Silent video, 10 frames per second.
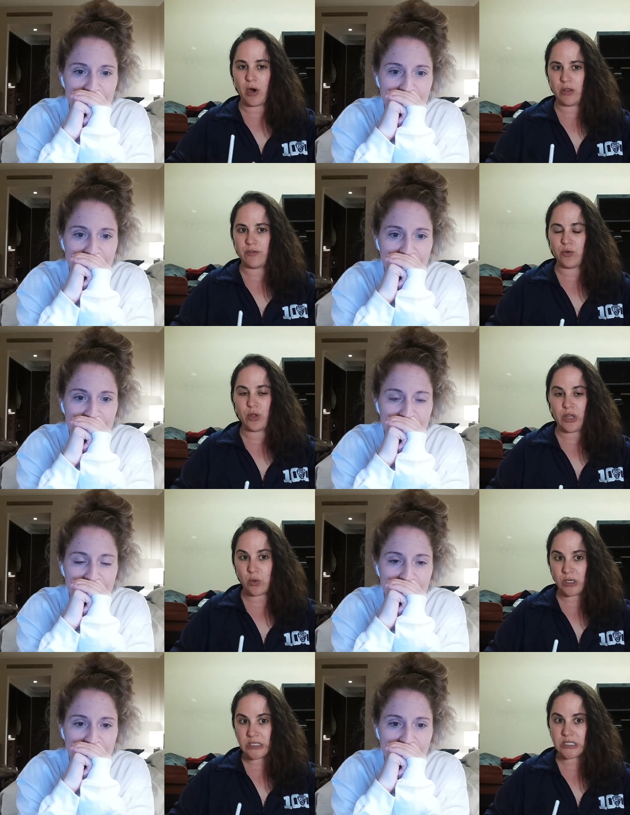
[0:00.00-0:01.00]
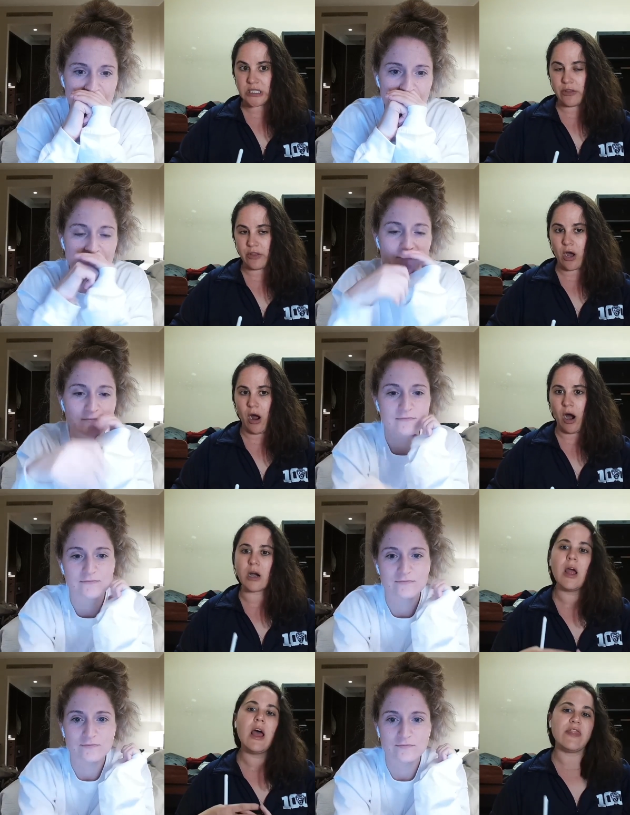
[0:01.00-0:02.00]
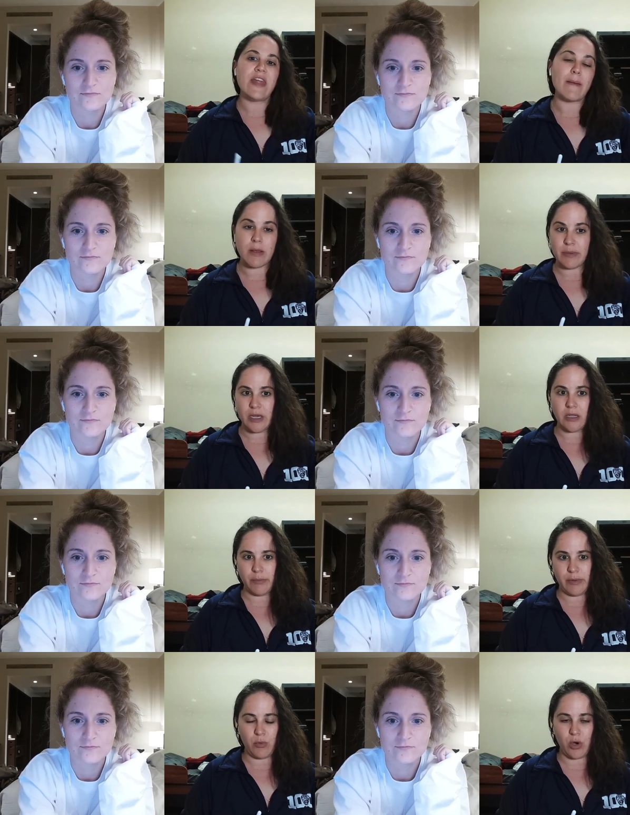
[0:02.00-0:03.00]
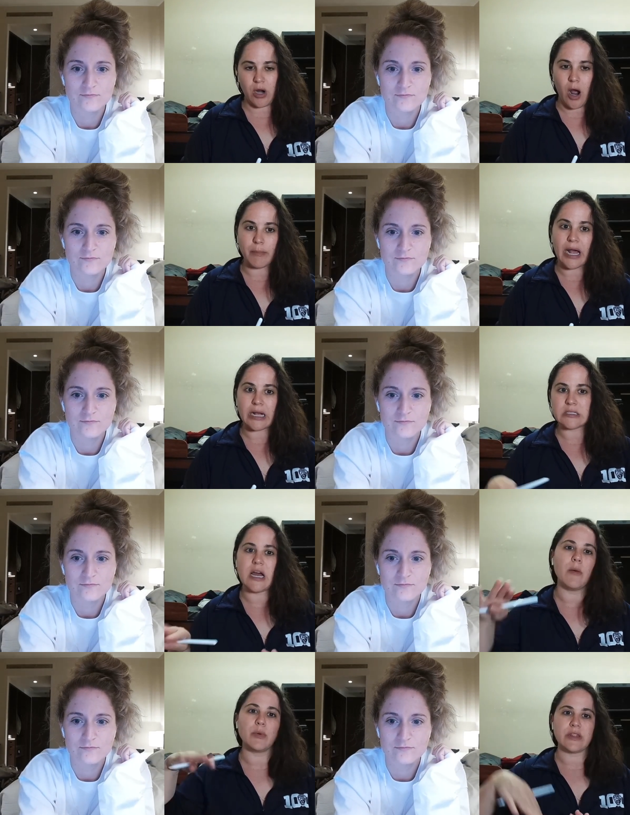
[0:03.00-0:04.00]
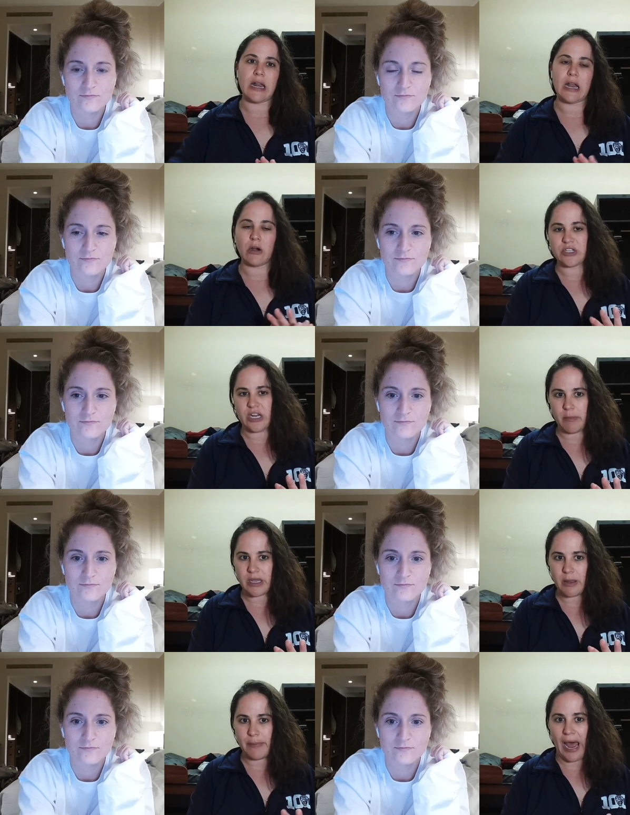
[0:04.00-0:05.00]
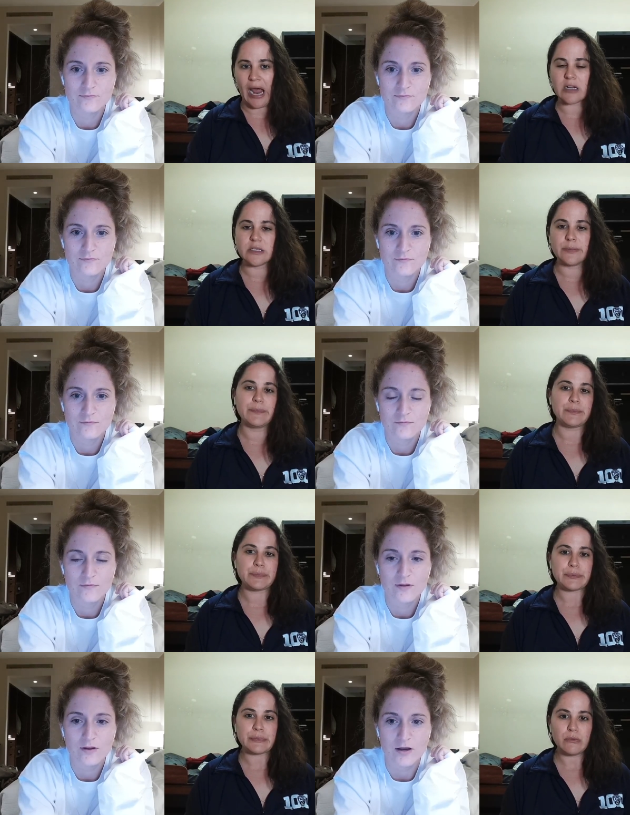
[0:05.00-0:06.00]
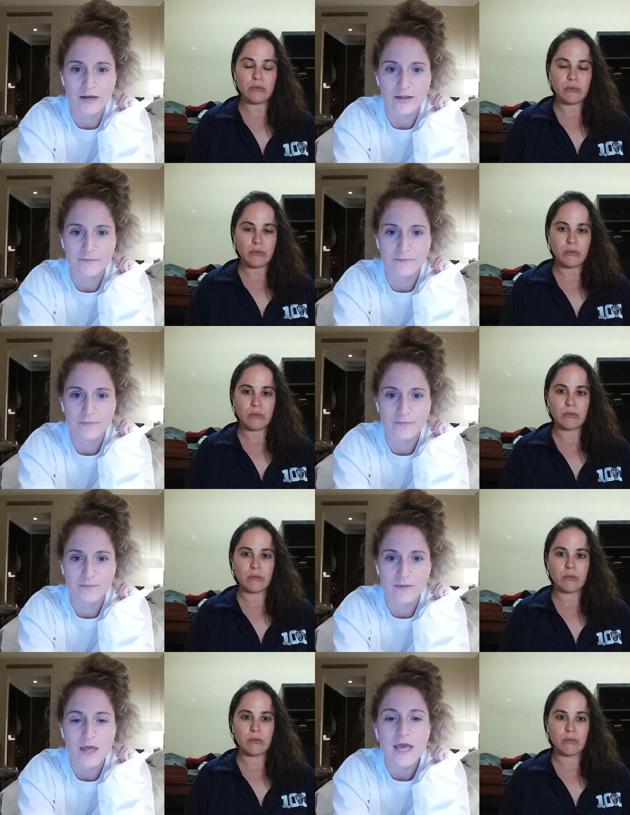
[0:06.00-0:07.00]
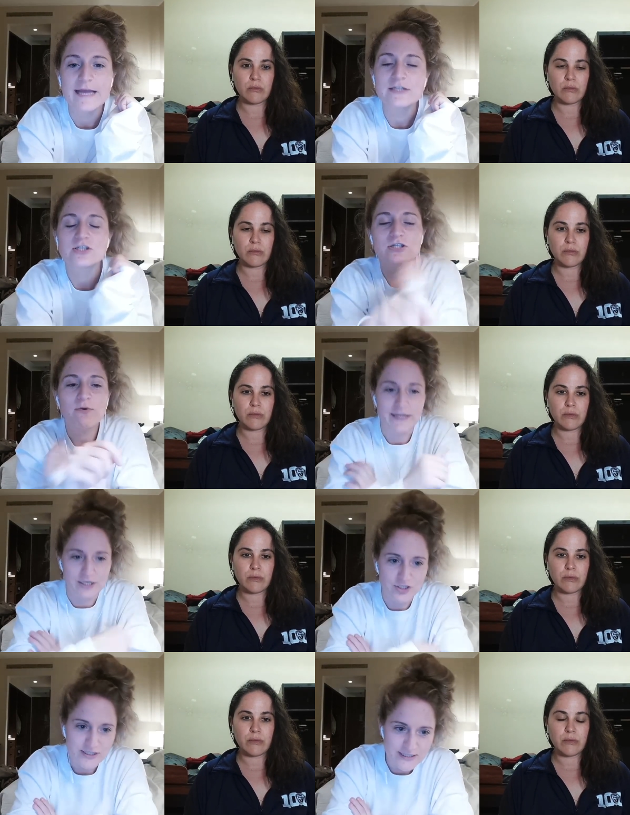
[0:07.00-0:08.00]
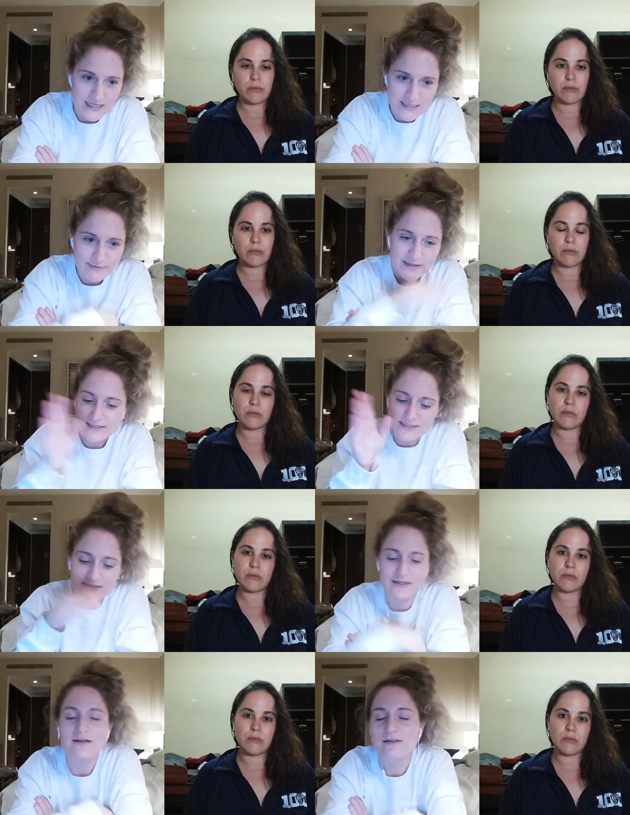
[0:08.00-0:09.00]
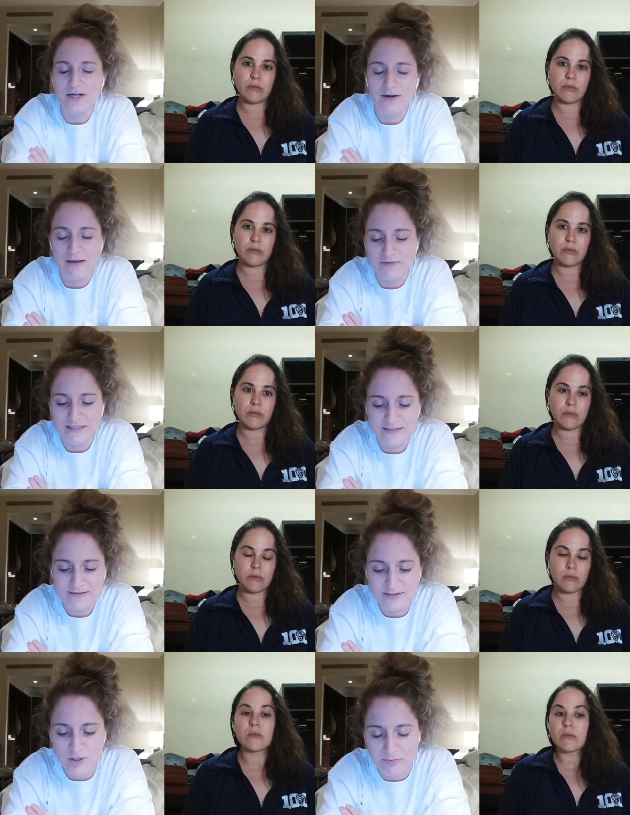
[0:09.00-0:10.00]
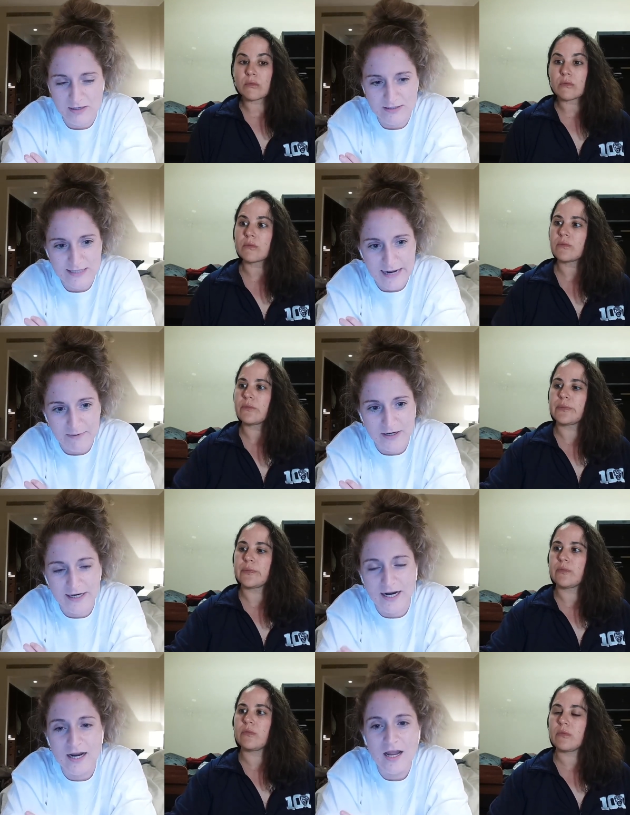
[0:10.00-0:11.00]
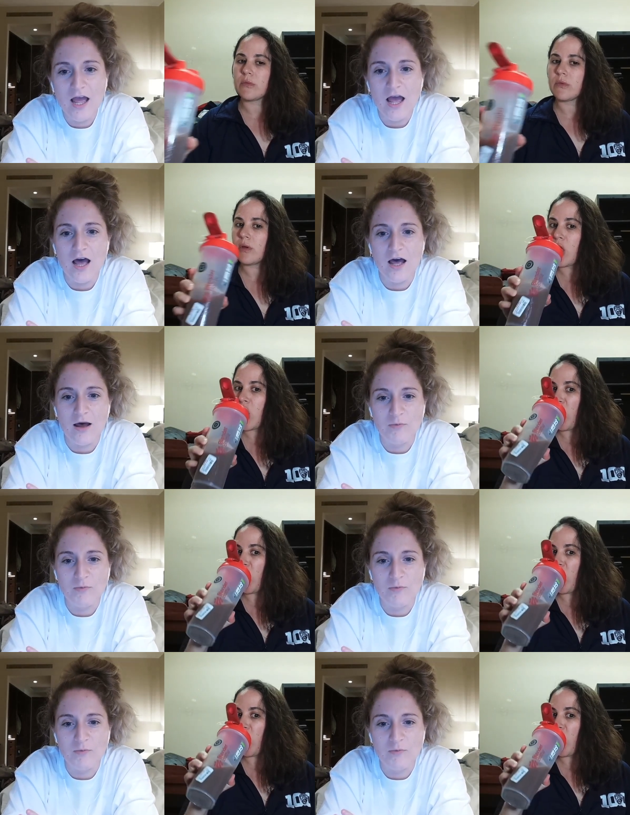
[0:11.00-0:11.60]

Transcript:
Speaker 1: the floor that you can see on the car. That might be a little bit more complex to help with that aerodynamic impact.
Speaker 2: Got it. It's so interesting to me. This is, you know, Emily's soapbox sidebar here. Um,